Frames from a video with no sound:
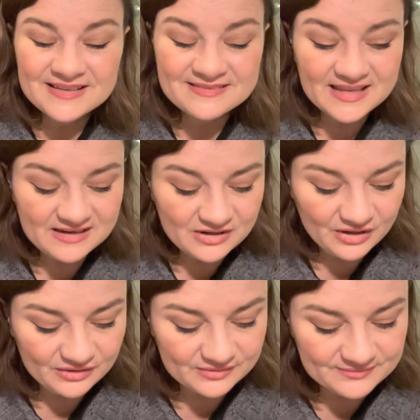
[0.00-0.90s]
There you
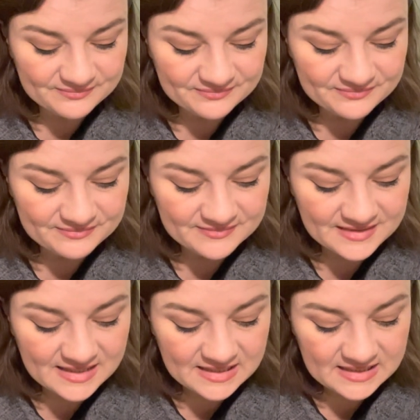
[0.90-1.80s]
go.
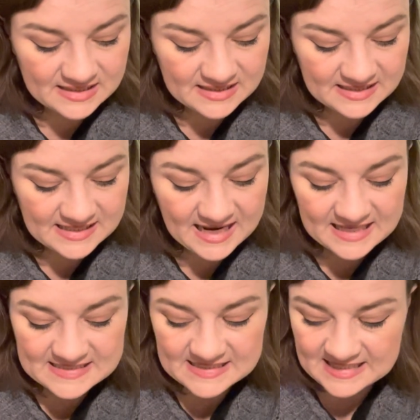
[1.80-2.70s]
He
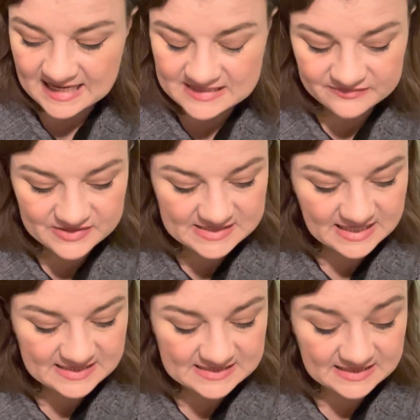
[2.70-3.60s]
adds at the end of his
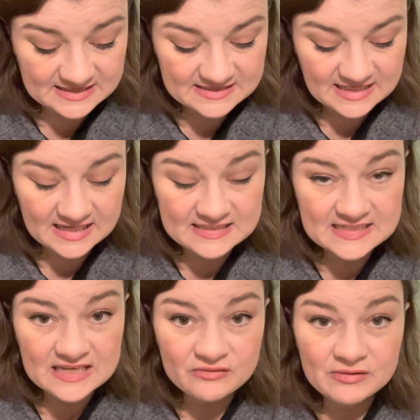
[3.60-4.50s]
letter that
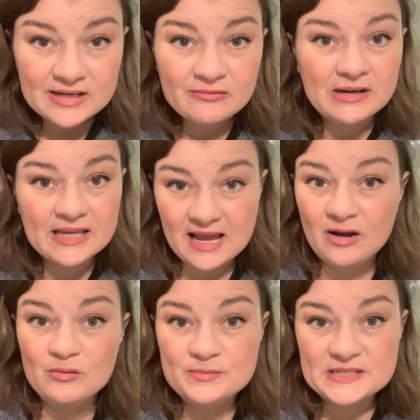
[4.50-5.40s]
it really, really
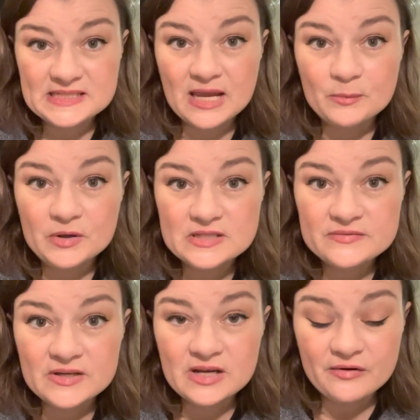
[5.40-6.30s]
helps to get words
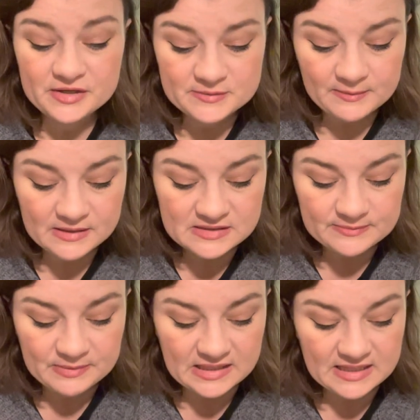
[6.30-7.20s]
of encouragement
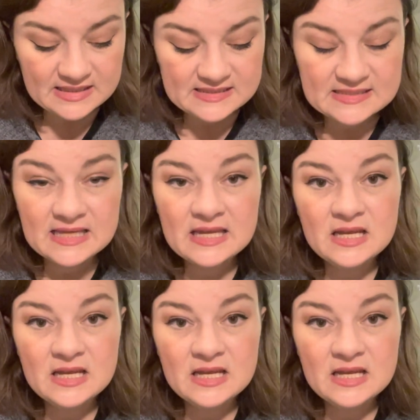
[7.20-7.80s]
because